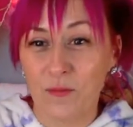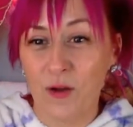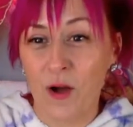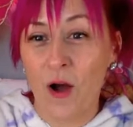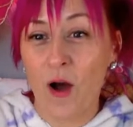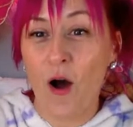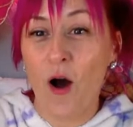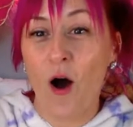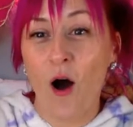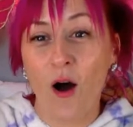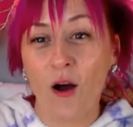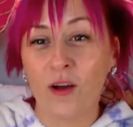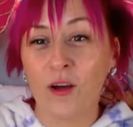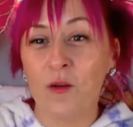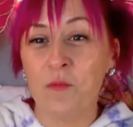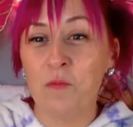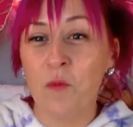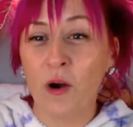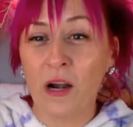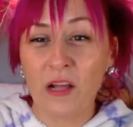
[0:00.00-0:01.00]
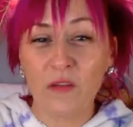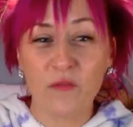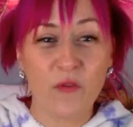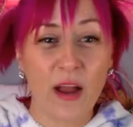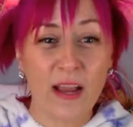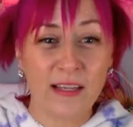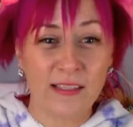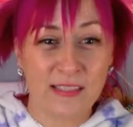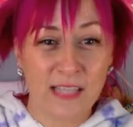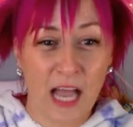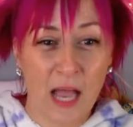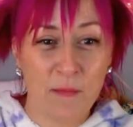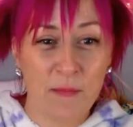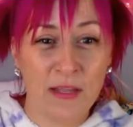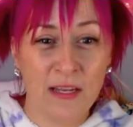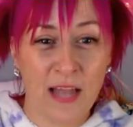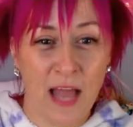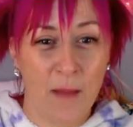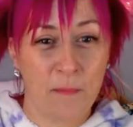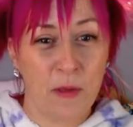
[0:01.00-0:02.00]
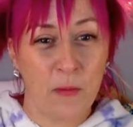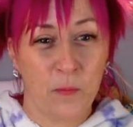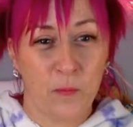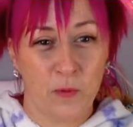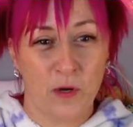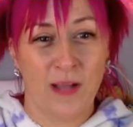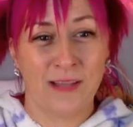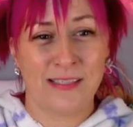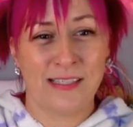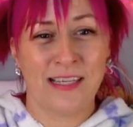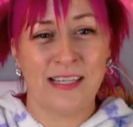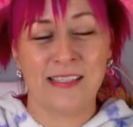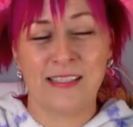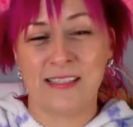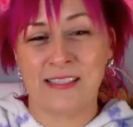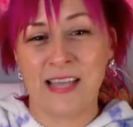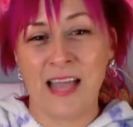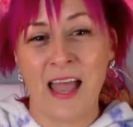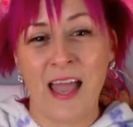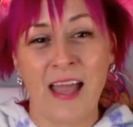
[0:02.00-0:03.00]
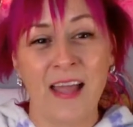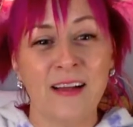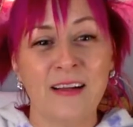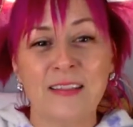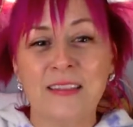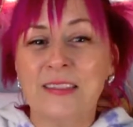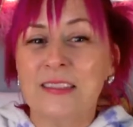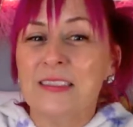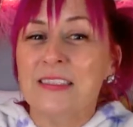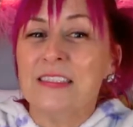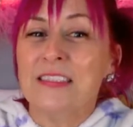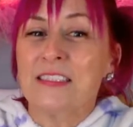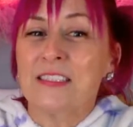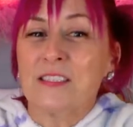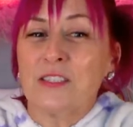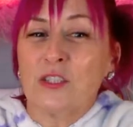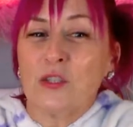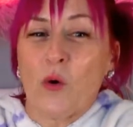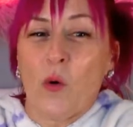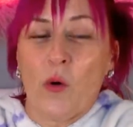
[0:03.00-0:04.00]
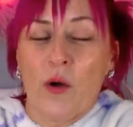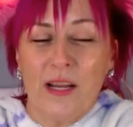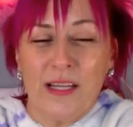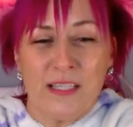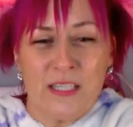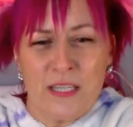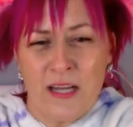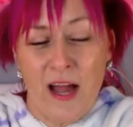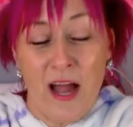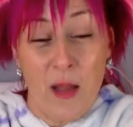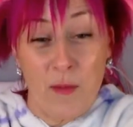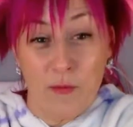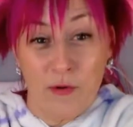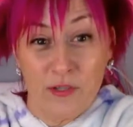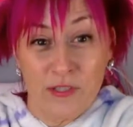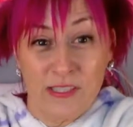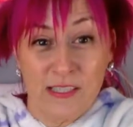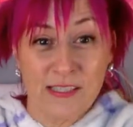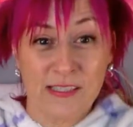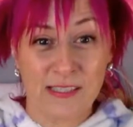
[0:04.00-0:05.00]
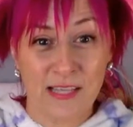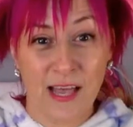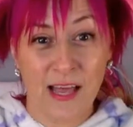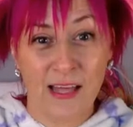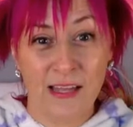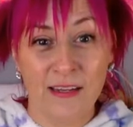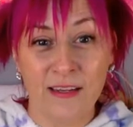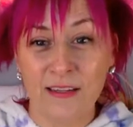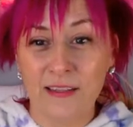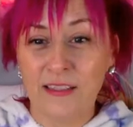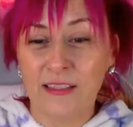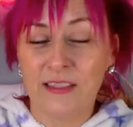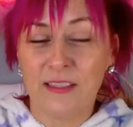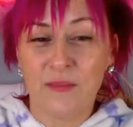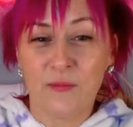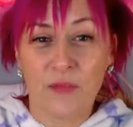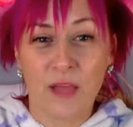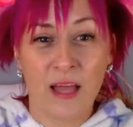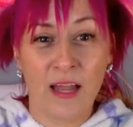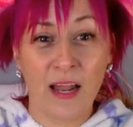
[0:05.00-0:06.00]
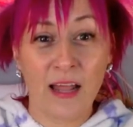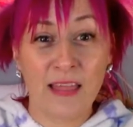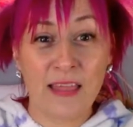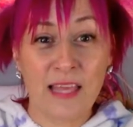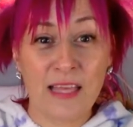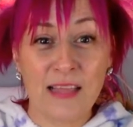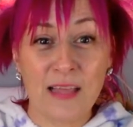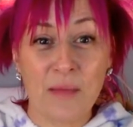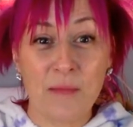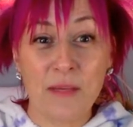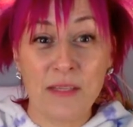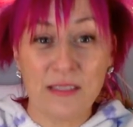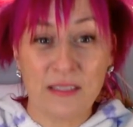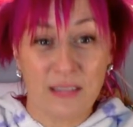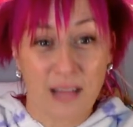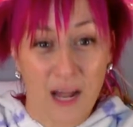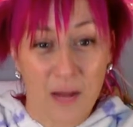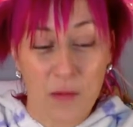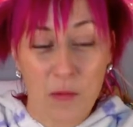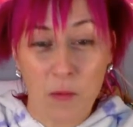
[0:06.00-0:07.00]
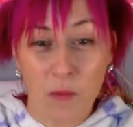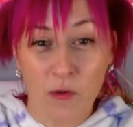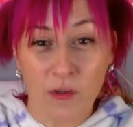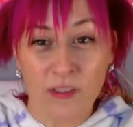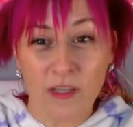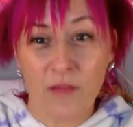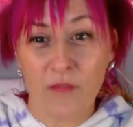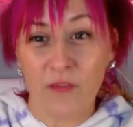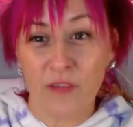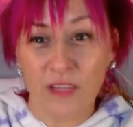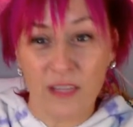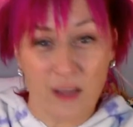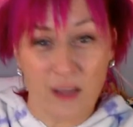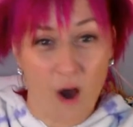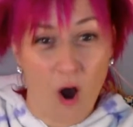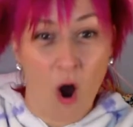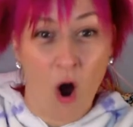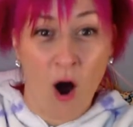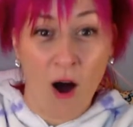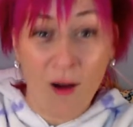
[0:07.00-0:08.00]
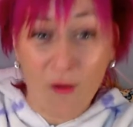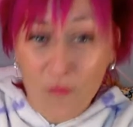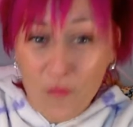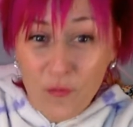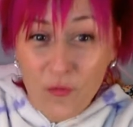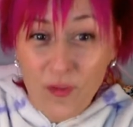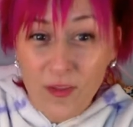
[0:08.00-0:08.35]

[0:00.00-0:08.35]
Oh, good morning, Frank Simon. Happy President's Day. Story timers, he said. And I think that means a lot of people are definitely off.